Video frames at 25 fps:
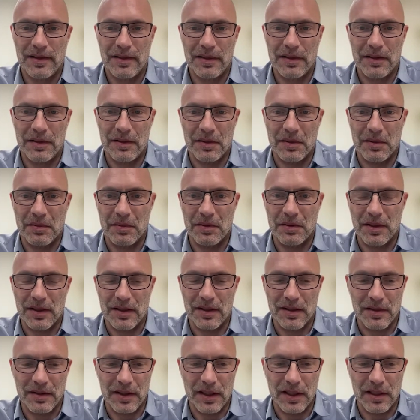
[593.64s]

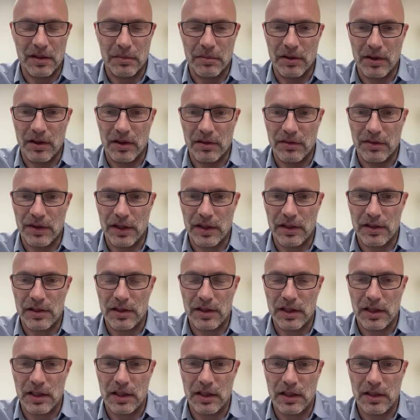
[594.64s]
eat up a lot of
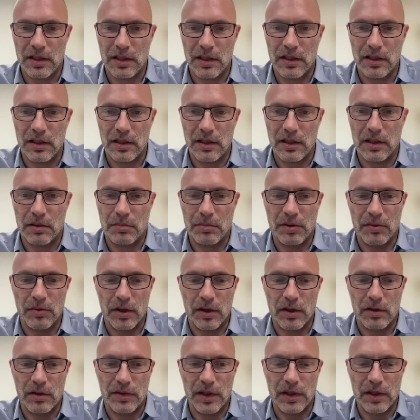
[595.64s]
energy, and it can be
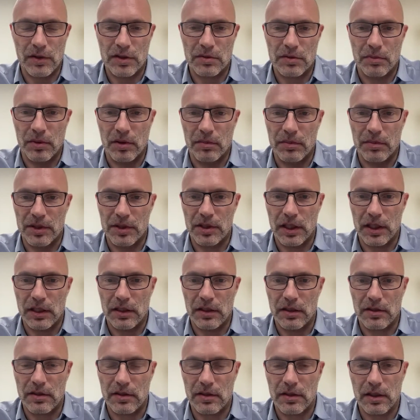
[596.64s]
run on very small
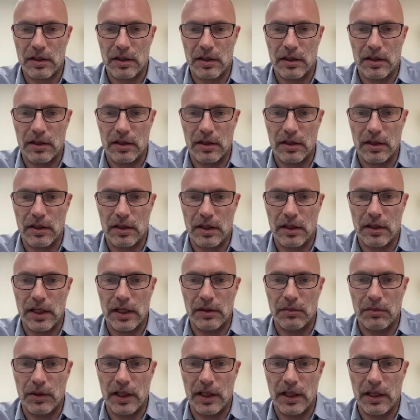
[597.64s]
machines, and
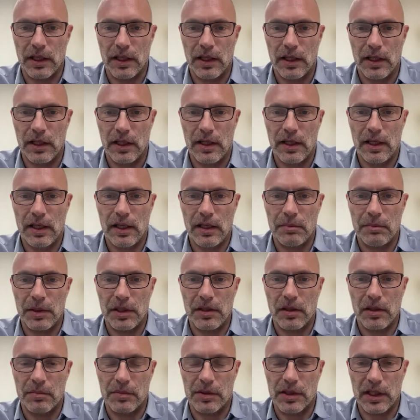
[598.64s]
that way it
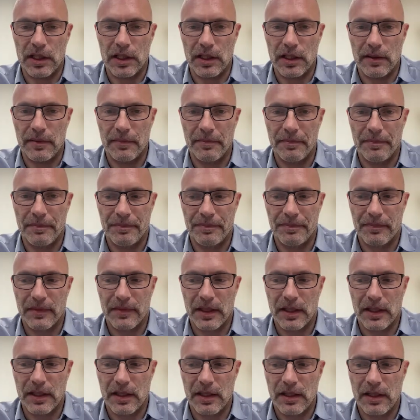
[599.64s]
becomes a
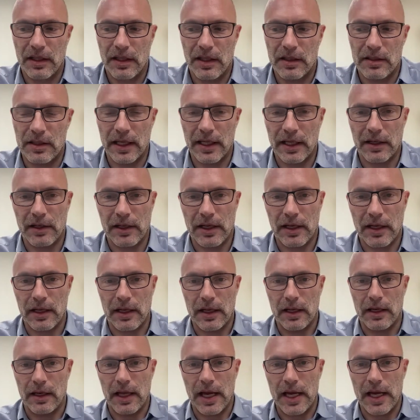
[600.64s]

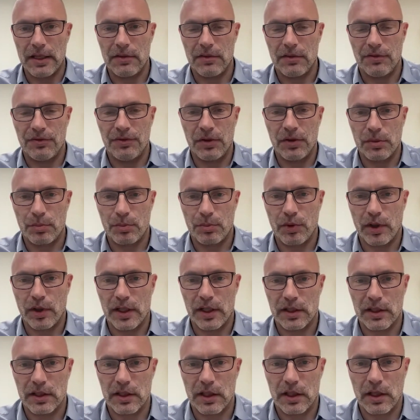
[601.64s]
light
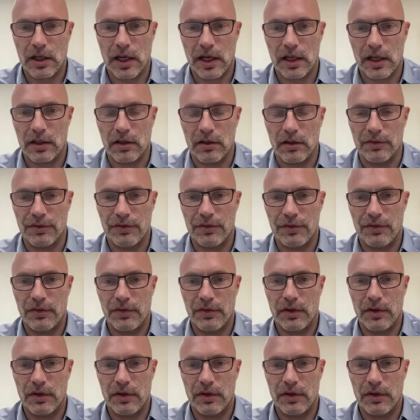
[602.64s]
footprint kind of